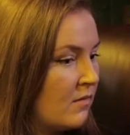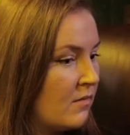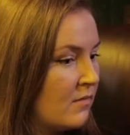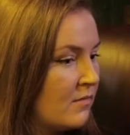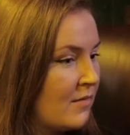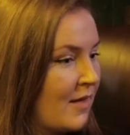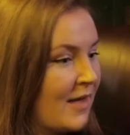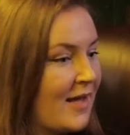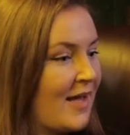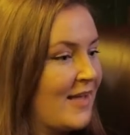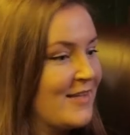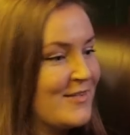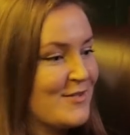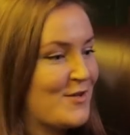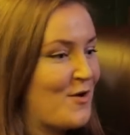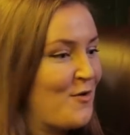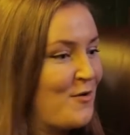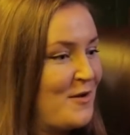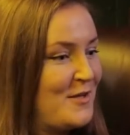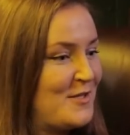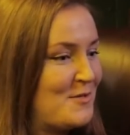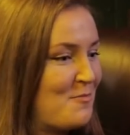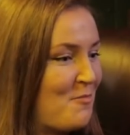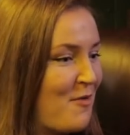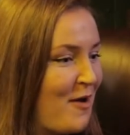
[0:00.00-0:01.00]
like as
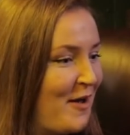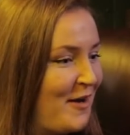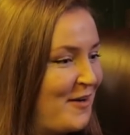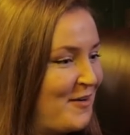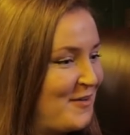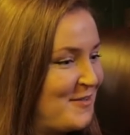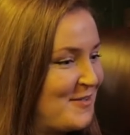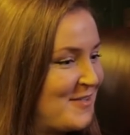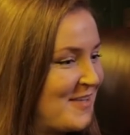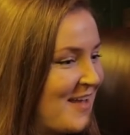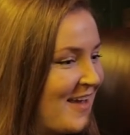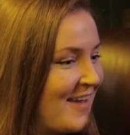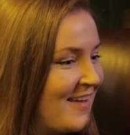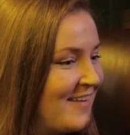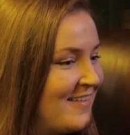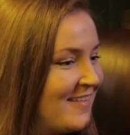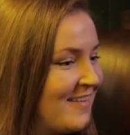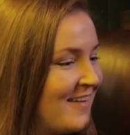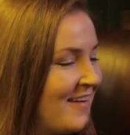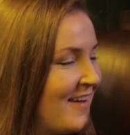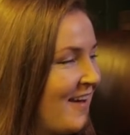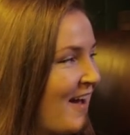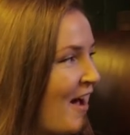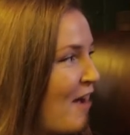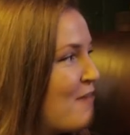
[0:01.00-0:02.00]
Tony Soprano said,
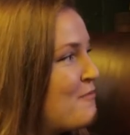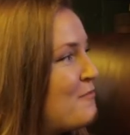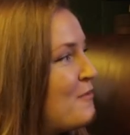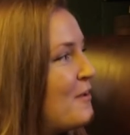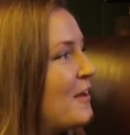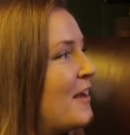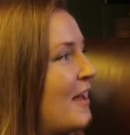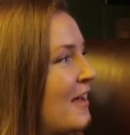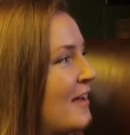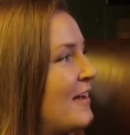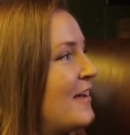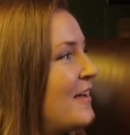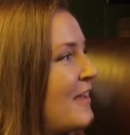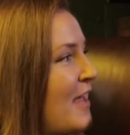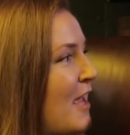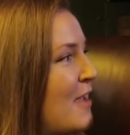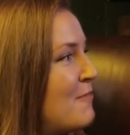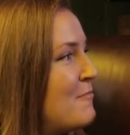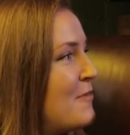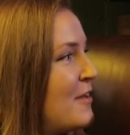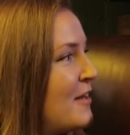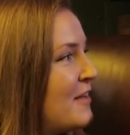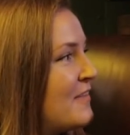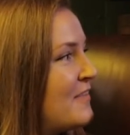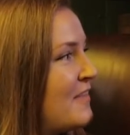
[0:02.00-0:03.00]
I feel like I
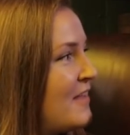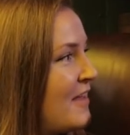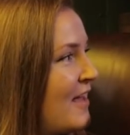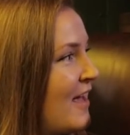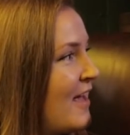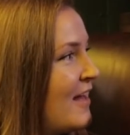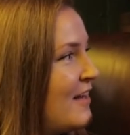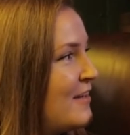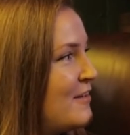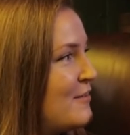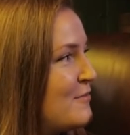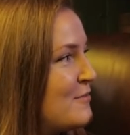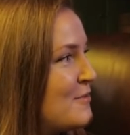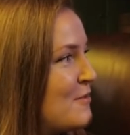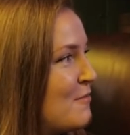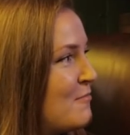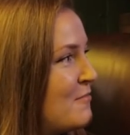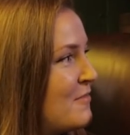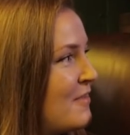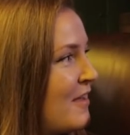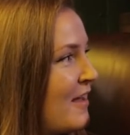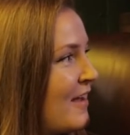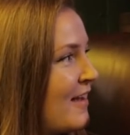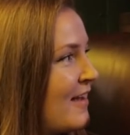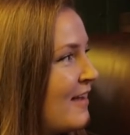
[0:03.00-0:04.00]
came in at the end of
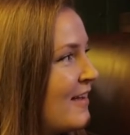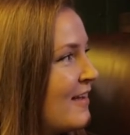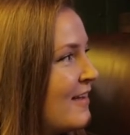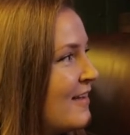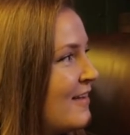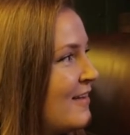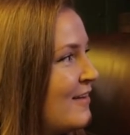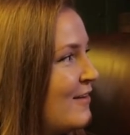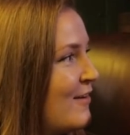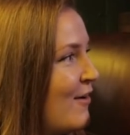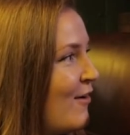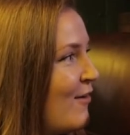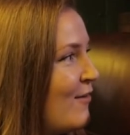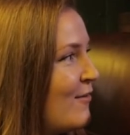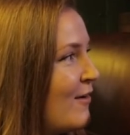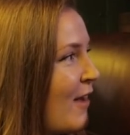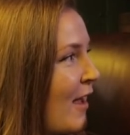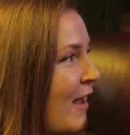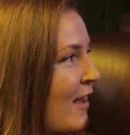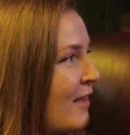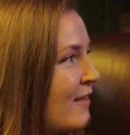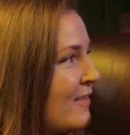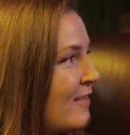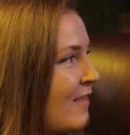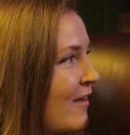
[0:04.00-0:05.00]
something, you know,
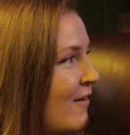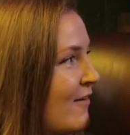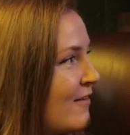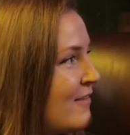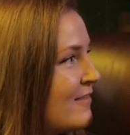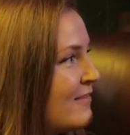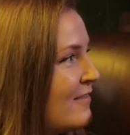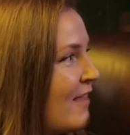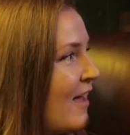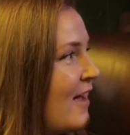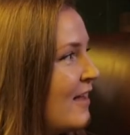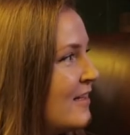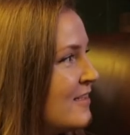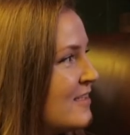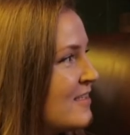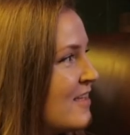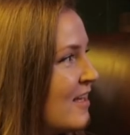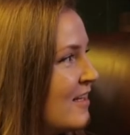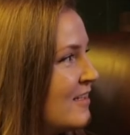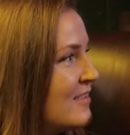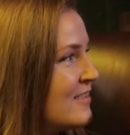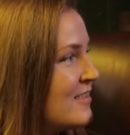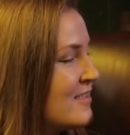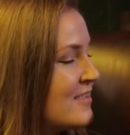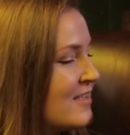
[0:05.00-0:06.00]
like there is that
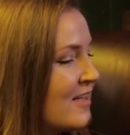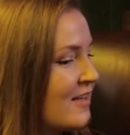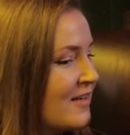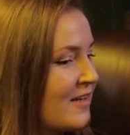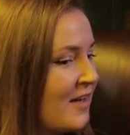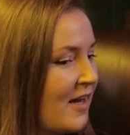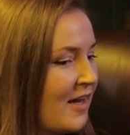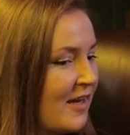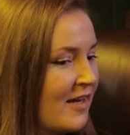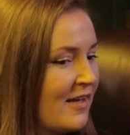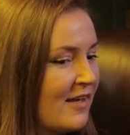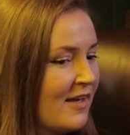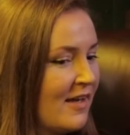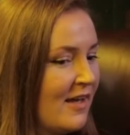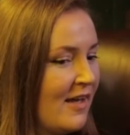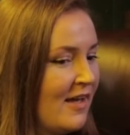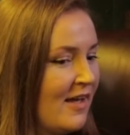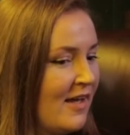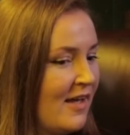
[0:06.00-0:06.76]
sense that, like,